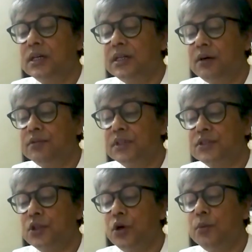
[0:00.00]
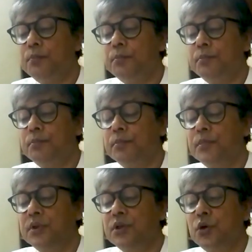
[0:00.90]
Down the slope,
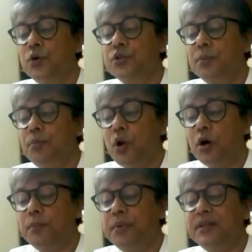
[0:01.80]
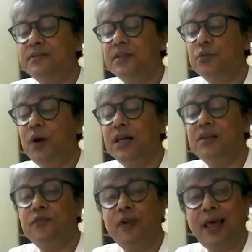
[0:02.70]
rows of block-printed
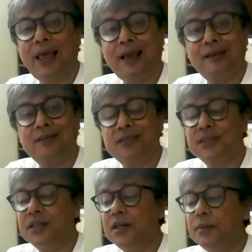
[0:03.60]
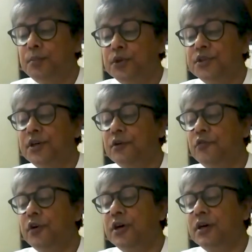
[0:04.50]
white flags wander
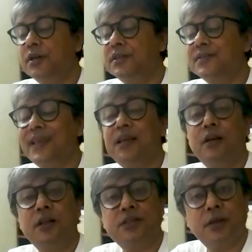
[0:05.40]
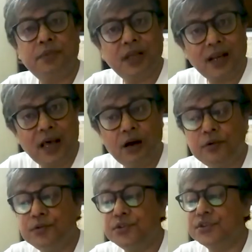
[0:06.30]
over the psychology of the
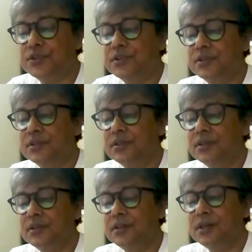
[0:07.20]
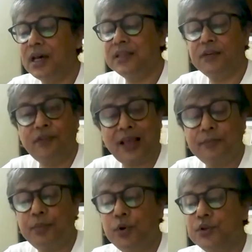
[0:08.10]
clouds and the
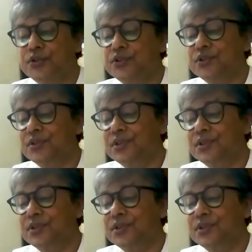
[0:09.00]
flagpoles.